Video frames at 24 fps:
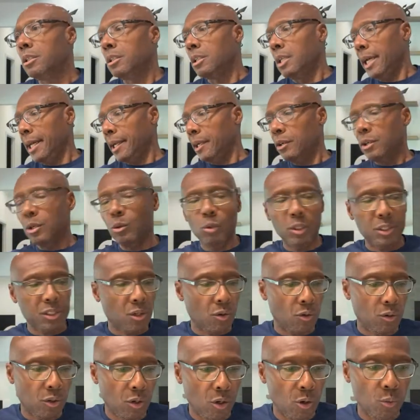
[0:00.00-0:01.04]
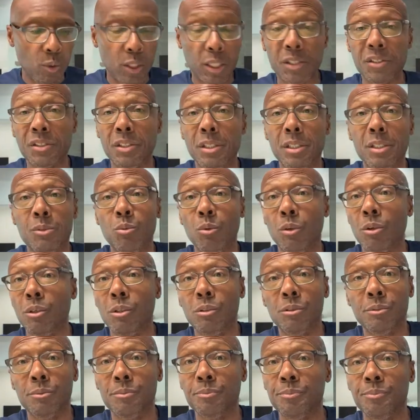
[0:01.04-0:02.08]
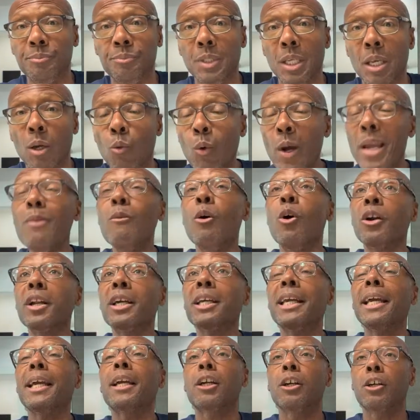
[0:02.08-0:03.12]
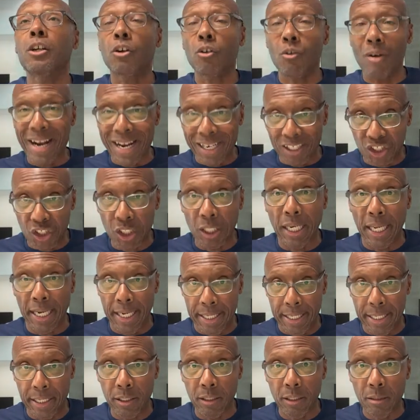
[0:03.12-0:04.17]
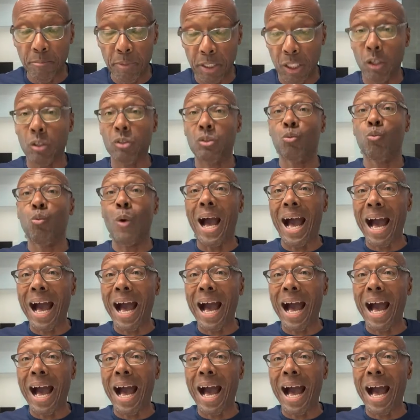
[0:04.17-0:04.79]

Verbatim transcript: I don't know what's going on with us in this world. We want to get congratulated because